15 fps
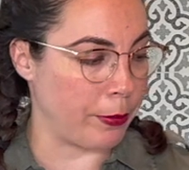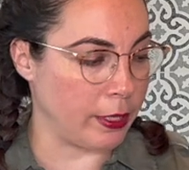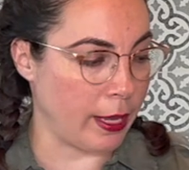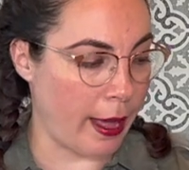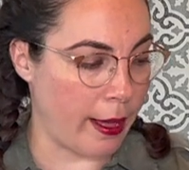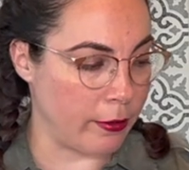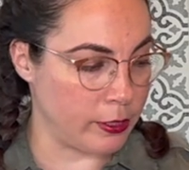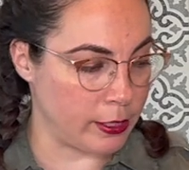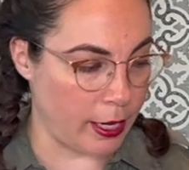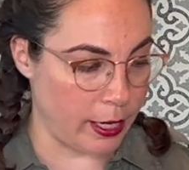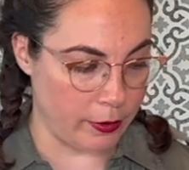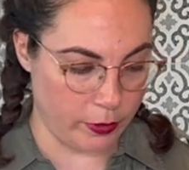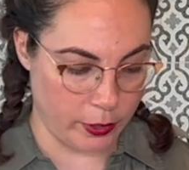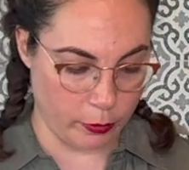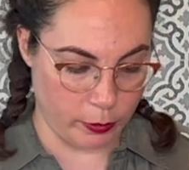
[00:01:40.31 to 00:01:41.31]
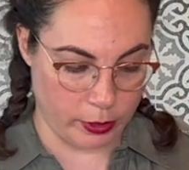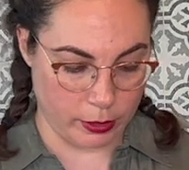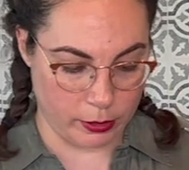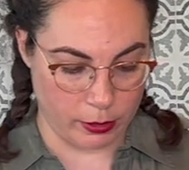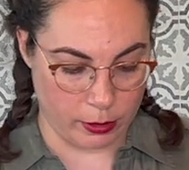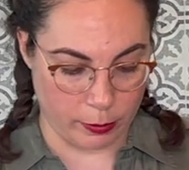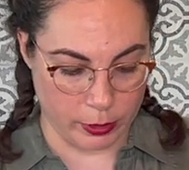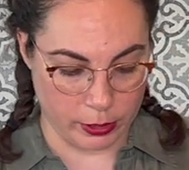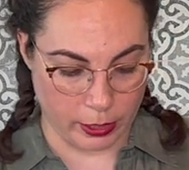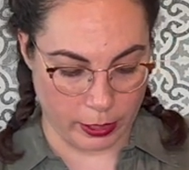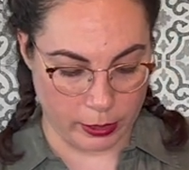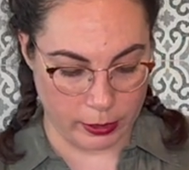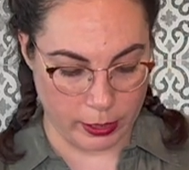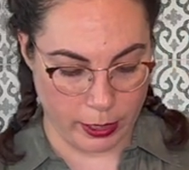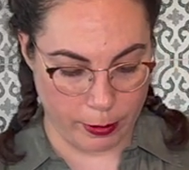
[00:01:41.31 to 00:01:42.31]
the outside of it with this
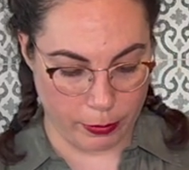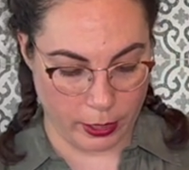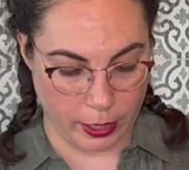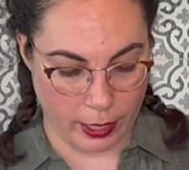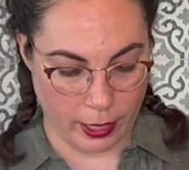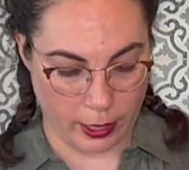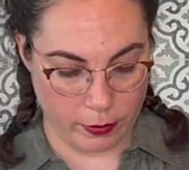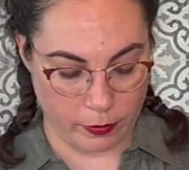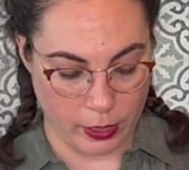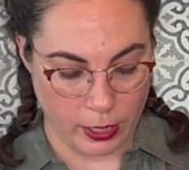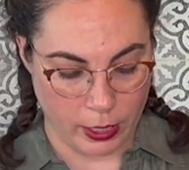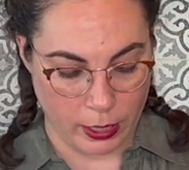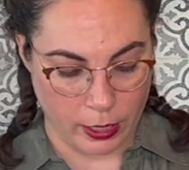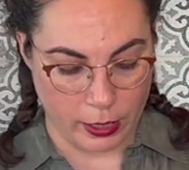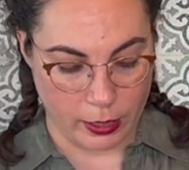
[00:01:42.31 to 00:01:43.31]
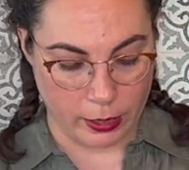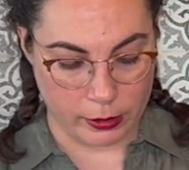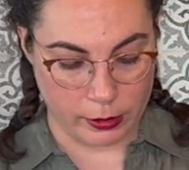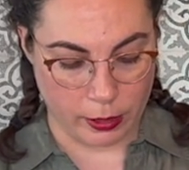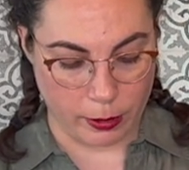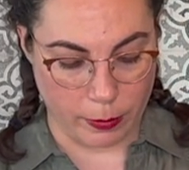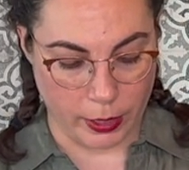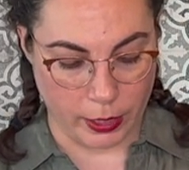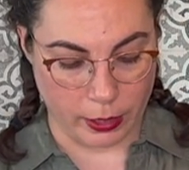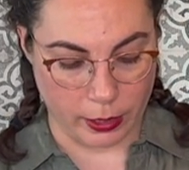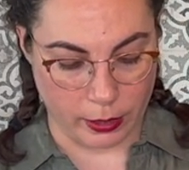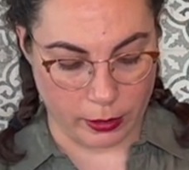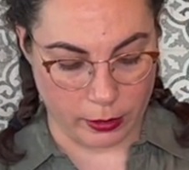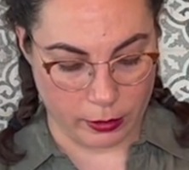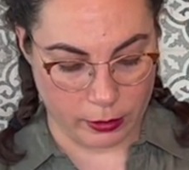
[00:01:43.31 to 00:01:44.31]
double-sided tape that I have, and that's gonna make
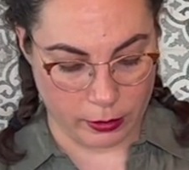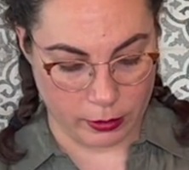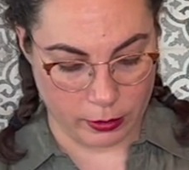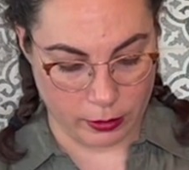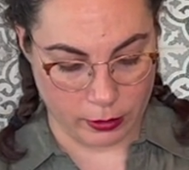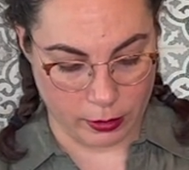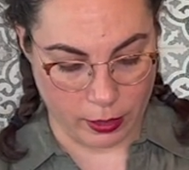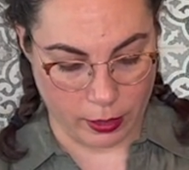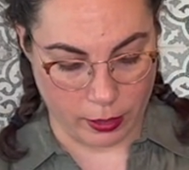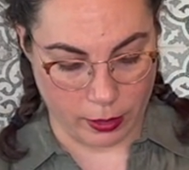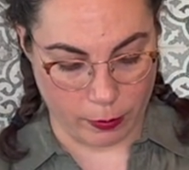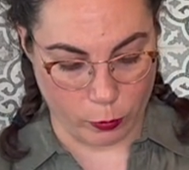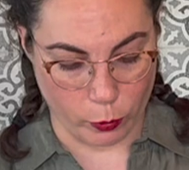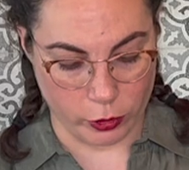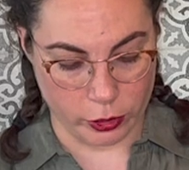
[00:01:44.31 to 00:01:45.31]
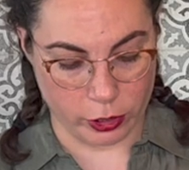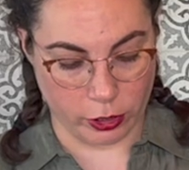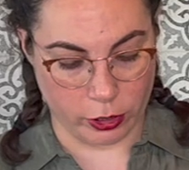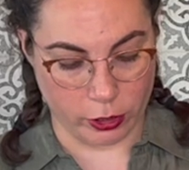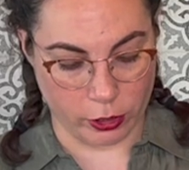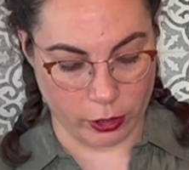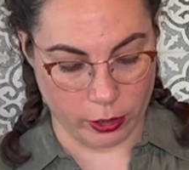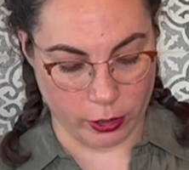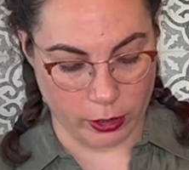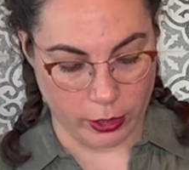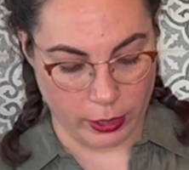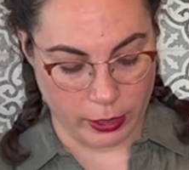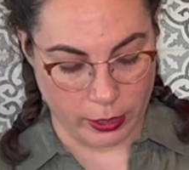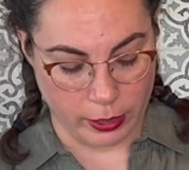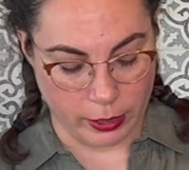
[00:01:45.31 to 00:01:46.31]
it uh, more secure
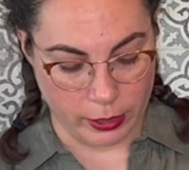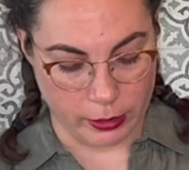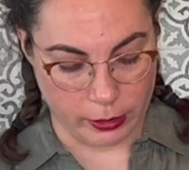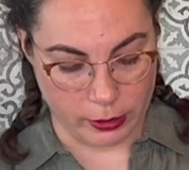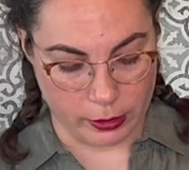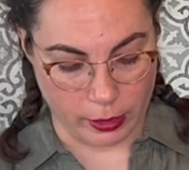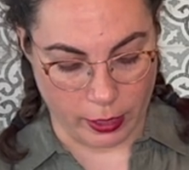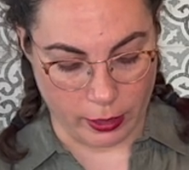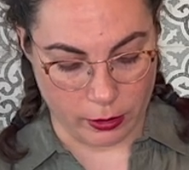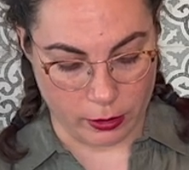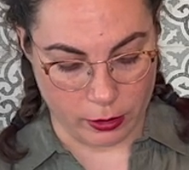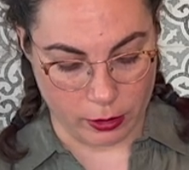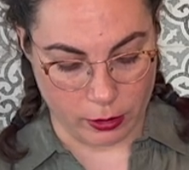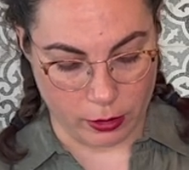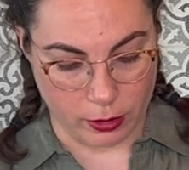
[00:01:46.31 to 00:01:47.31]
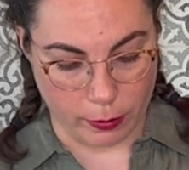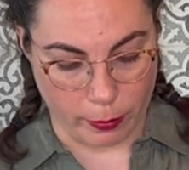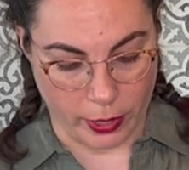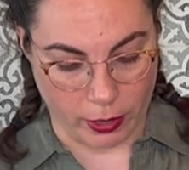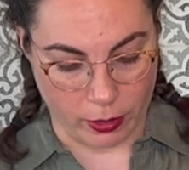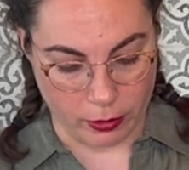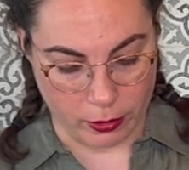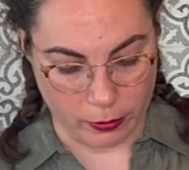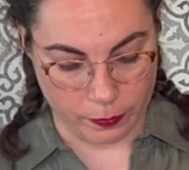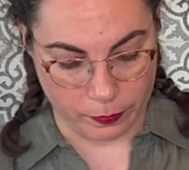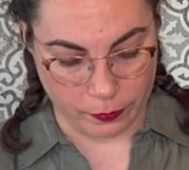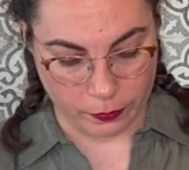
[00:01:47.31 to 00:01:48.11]
inside the, the barrel